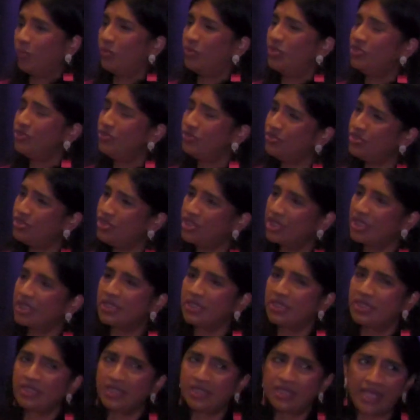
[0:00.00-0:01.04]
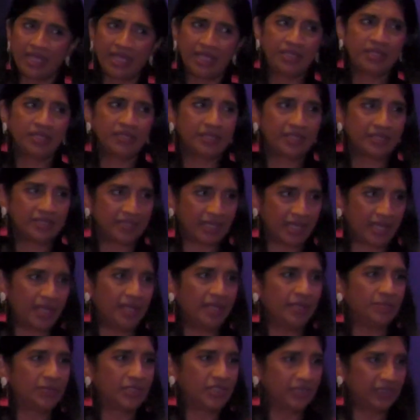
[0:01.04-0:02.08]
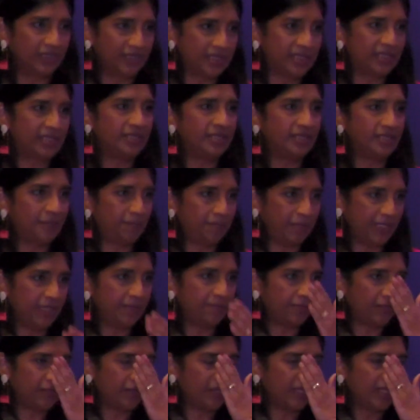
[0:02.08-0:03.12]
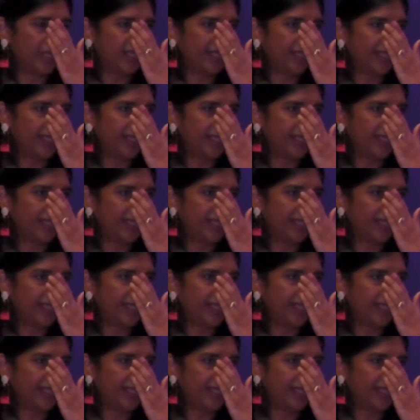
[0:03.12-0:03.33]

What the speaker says: when you just take the time to listen to people.